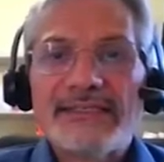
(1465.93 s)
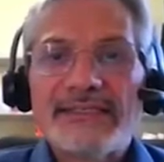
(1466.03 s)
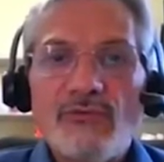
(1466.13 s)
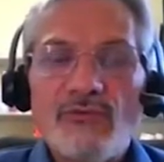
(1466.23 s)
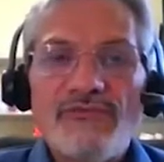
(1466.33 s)

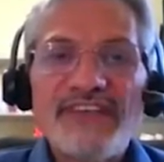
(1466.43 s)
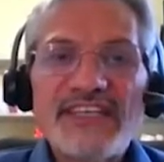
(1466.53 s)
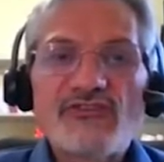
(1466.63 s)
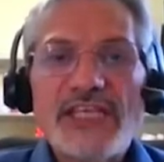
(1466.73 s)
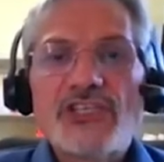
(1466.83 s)
These
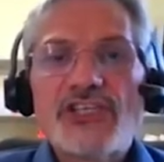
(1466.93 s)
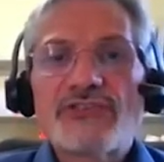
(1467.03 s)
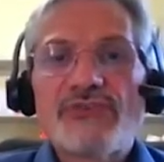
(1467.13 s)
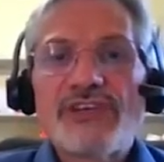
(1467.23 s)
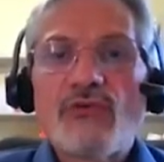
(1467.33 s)
challenges
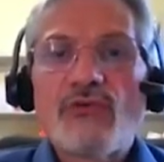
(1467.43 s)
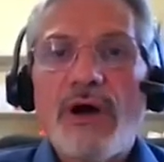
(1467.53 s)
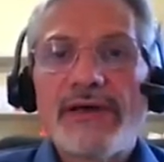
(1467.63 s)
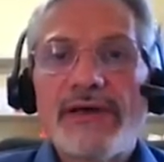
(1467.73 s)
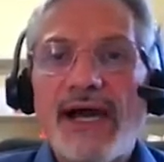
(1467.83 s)
require a
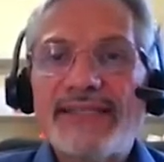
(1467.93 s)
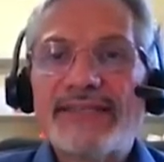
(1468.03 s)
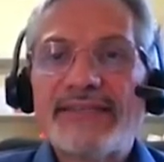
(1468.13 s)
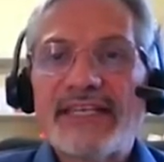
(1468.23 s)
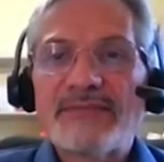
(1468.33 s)
high data
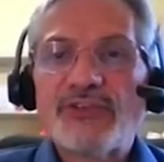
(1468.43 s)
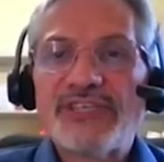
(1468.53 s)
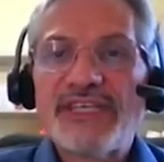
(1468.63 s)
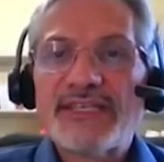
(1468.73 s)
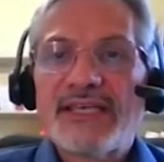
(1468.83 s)

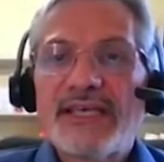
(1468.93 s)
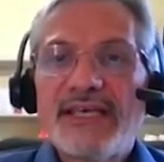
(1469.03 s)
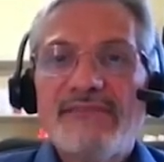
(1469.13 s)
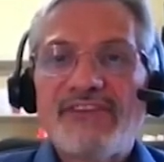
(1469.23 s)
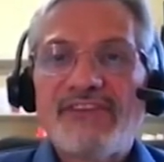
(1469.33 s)
expertise
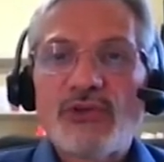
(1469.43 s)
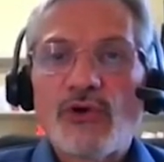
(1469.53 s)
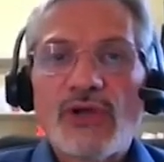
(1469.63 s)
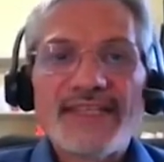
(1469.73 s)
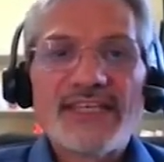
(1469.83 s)
from your
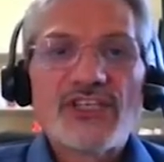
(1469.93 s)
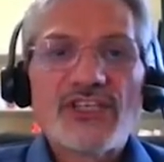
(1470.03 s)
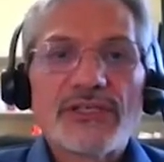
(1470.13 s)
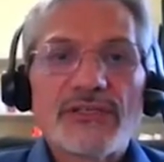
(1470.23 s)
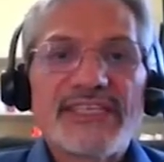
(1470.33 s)

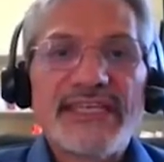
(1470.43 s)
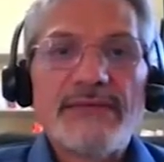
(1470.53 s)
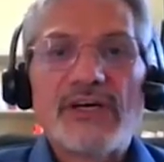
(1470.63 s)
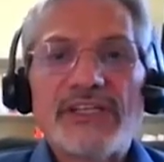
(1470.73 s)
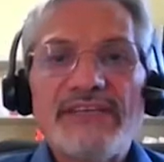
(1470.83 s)
localization team
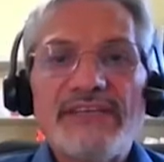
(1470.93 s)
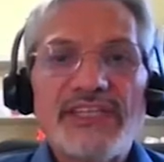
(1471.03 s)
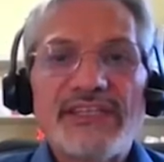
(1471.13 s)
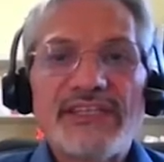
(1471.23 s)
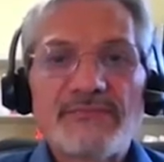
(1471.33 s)
and even
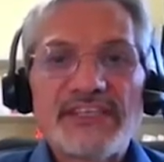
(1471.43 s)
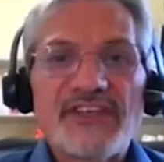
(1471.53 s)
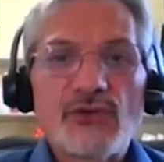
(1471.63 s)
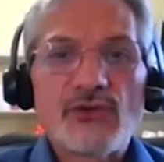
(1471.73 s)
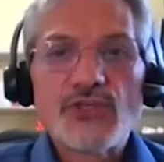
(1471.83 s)
data-specific
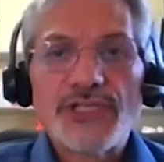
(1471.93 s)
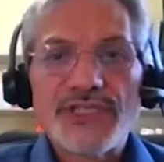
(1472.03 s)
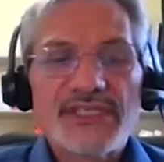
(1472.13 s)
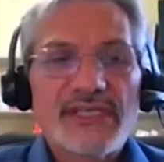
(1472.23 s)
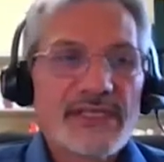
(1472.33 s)
solutions.
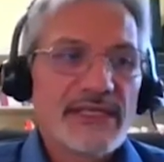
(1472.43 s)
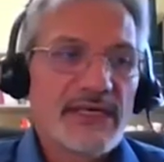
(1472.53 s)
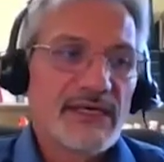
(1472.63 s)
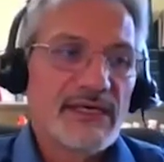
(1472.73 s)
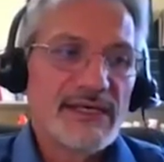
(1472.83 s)
And
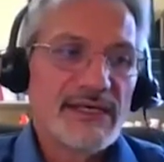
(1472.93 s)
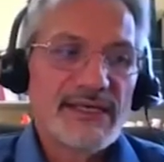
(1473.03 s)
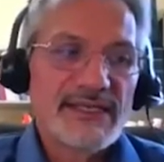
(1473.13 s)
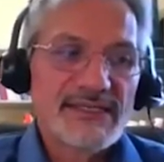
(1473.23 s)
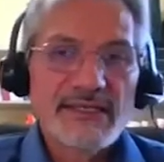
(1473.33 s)

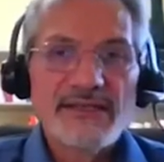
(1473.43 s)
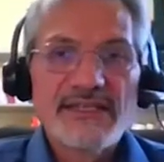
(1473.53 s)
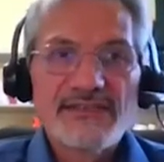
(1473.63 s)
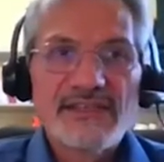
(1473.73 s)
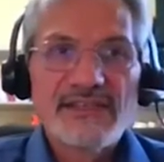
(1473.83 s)

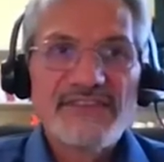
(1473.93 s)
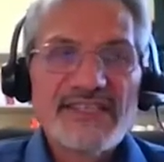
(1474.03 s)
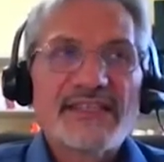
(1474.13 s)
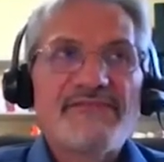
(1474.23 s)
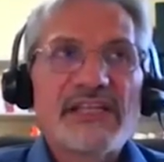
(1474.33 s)
these
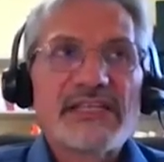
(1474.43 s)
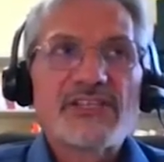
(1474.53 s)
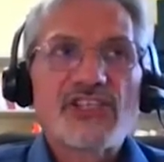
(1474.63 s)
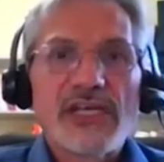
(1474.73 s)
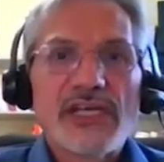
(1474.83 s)
are definitely
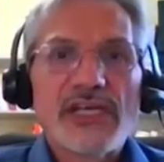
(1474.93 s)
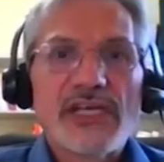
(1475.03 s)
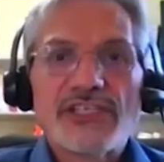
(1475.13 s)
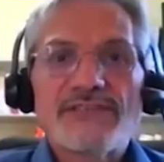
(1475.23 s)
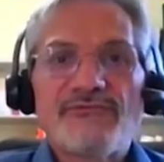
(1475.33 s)

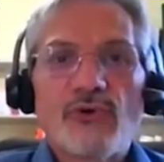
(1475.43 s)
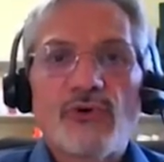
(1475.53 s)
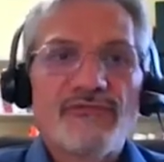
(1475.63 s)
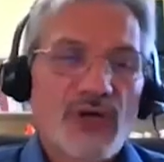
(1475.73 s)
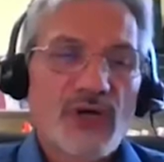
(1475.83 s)
challenges
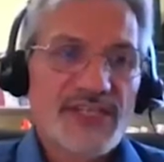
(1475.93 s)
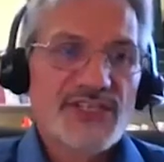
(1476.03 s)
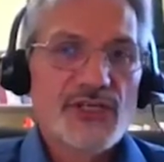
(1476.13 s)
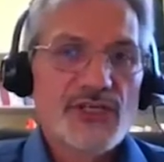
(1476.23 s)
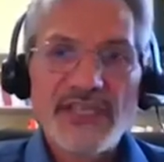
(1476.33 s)
for the
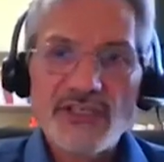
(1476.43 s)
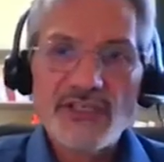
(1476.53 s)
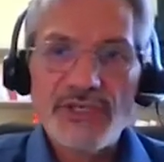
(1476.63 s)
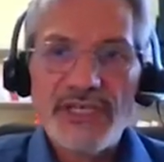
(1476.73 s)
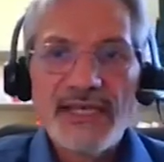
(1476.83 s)
localization
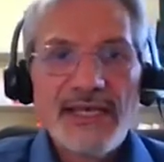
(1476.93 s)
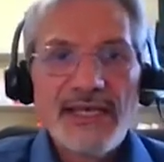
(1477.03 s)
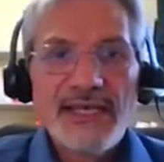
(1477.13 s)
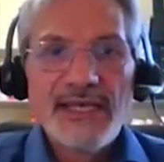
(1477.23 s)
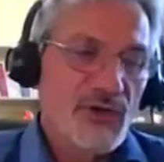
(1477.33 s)
industry.
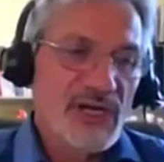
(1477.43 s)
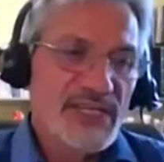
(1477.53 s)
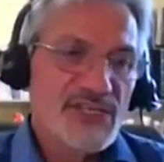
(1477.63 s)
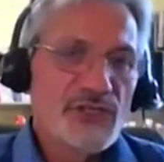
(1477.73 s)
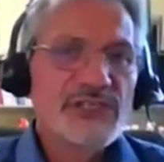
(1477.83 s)
But in
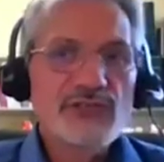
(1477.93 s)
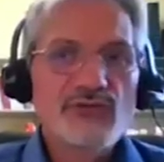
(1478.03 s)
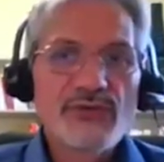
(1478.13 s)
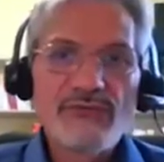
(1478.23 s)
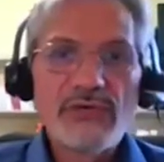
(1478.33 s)
this
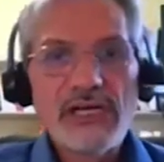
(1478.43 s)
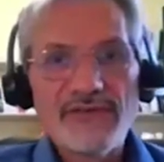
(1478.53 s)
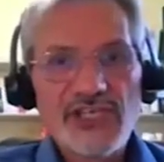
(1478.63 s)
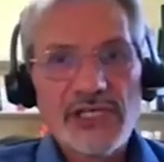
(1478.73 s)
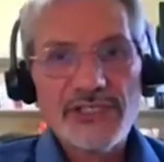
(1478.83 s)
localization industry, we
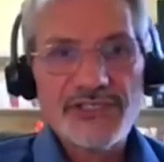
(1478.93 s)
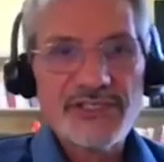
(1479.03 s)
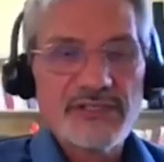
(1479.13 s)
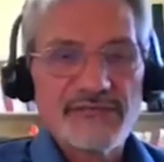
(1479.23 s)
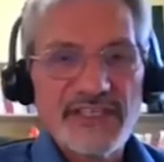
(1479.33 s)
love
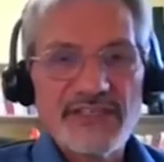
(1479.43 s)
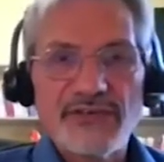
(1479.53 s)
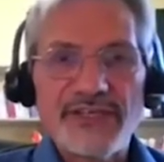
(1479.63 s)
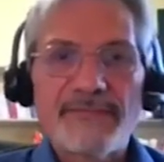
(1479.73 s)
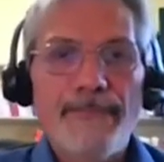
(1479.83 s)
challenges, so that's great.